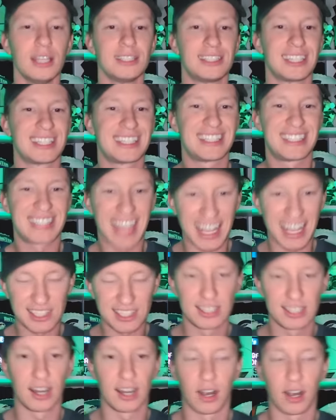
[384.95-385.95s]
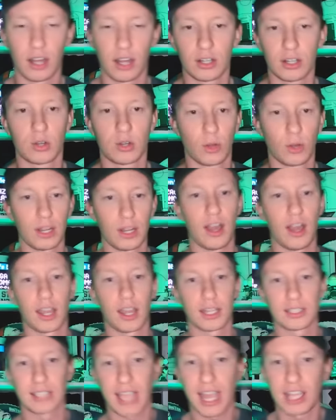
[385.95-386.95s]
success there under Courtney
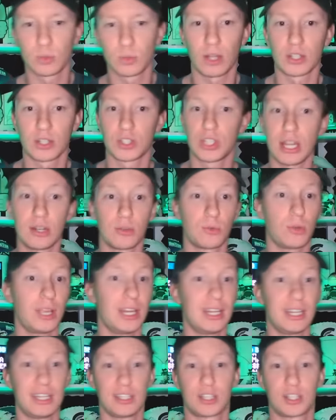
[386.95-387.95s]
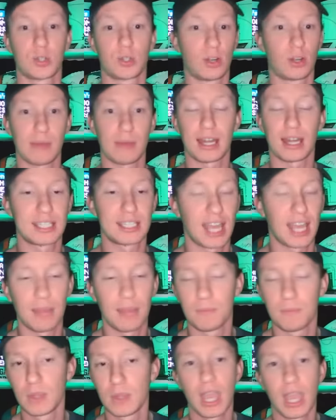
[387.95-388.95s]
Hawkins as well. Jayden Reed in his short amount of
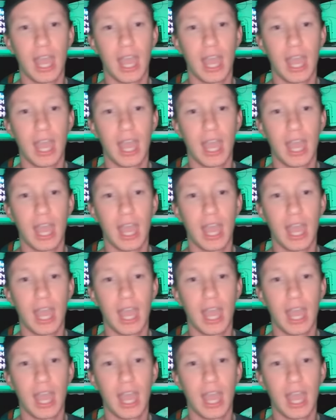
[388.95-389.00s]
time